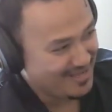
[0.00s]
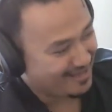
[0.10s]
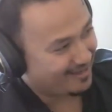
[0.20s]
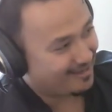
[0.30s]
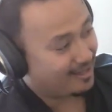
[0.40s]

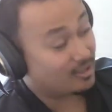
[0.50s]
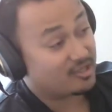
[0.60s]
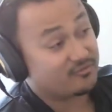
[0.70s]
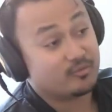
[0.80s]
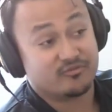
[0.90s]
Uh, a lot
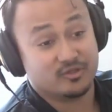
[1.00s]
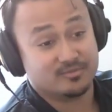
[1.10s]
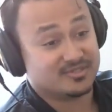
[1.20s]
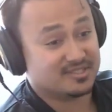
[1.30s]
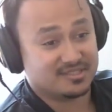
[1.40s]
of them were
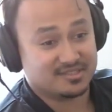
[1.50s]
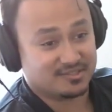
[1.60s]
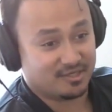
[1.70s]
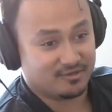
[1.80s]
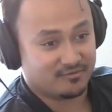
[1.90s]
film studies
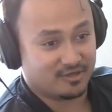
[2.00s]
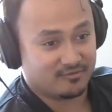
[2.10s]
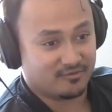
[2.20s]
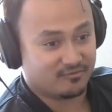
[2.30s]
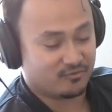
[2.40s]
of, okay.
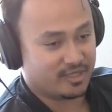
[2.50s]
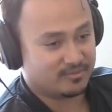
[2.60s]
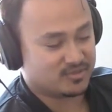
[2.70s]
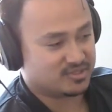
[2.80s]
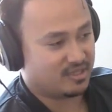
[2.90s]
of, of
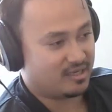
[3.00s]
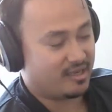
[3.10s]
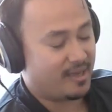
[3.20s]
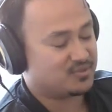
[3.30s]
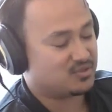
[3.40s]
frames because I
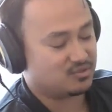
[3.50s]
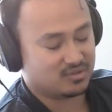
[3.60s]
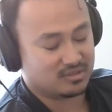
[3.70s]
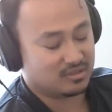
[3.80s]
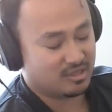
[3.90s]

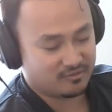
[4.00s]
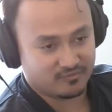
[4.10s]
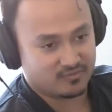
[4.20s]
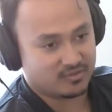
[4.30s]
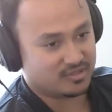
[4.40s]
absolutely love
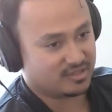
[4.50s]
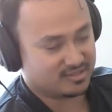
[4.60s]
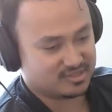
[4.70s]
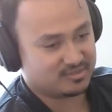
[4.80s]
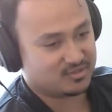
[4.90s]
looking at
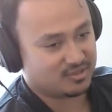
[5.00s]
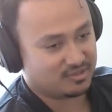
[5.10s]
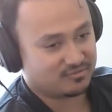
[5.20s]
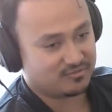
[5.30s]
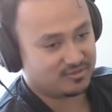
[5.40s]

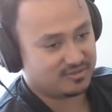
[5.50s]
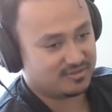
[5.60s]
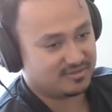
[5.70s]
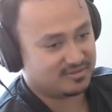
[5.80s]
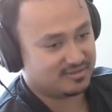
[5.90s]
cinematography.
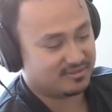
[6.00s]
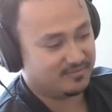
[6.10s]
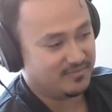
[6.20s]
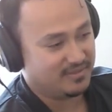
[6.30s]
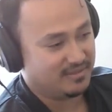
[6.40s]
Yeah. yeah.
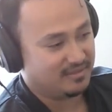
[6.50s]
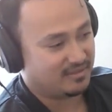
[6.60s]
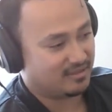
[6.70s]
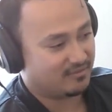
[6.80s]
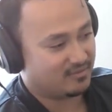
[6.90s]

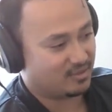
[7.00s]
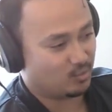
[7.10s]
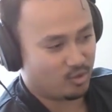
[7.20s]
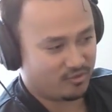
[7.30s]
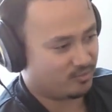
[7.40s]
Uh, like
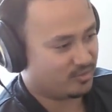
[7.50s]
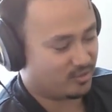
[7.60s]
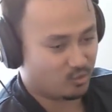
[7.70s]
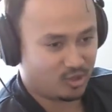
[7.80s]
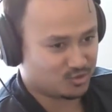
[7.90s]
work from like
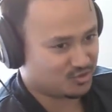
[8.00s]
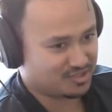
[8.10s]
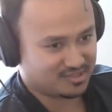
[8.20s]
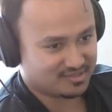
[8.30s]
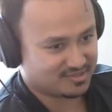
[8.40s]
Roger
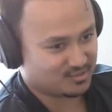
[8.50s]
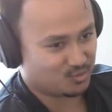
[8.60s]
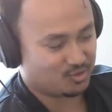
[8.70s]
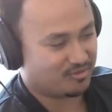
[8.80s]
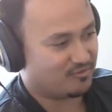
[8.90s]
Deakins is
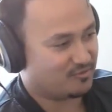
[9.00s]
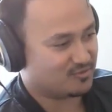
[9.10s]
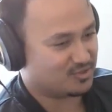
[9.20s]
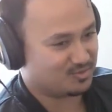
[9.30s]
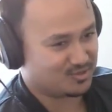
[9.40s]
one of my favorite
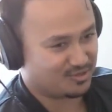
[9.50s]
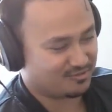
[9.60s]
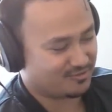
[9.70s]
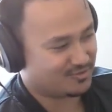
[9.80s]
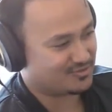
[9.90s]

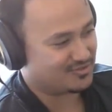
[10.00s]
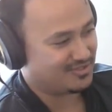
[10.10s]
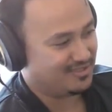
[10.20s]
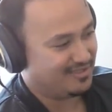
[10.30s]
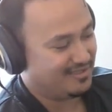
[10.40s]
cinematographers,
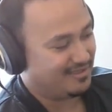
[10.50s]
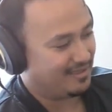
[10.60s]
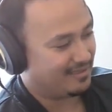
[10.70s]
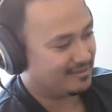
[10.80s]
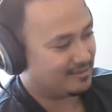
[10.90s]

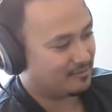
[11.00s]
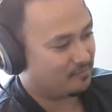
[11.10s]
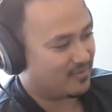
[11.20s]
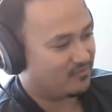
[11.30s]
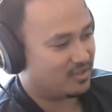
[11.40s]
and uh,
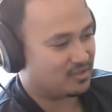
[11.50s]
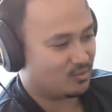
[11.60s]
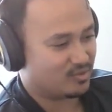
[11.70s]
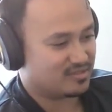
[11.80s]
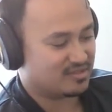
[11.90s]
finding the
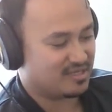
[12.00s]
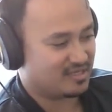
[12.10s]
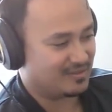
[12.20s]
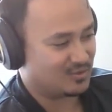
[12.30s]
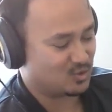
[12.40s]
way that they
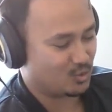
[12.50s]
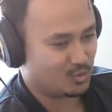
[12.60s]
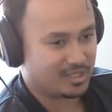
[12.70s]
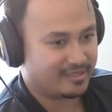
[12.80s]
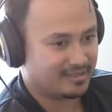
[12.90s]
control
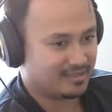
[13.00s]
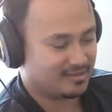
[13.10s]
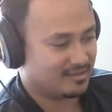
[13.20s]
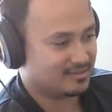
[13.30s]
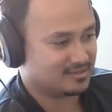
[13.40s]
light I
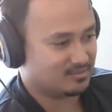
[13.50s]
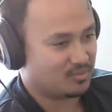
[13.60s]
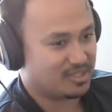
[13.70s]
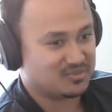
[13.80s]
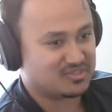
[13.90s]
think is
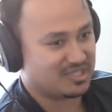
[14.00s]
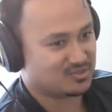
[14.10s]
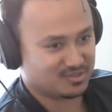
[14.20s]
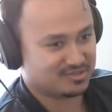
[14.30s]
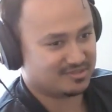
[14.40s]
my
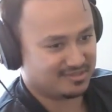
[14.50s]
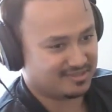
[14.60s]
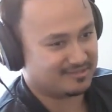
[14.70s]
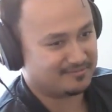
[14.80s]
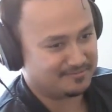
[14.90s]
obsession.
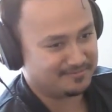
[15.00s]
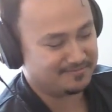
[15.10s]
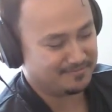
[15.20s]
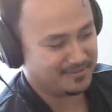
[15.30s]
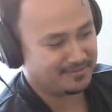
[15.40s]
Yeah.
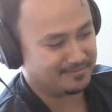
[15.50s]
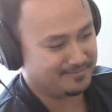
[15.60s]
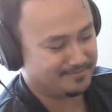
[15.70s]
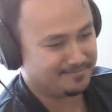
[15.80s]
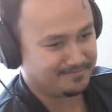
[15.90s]
yeah. I can
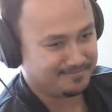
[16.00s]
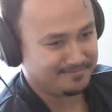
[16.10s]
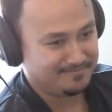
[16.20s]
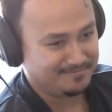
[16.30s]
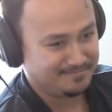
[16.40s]
tell. I can
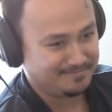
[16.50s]
tell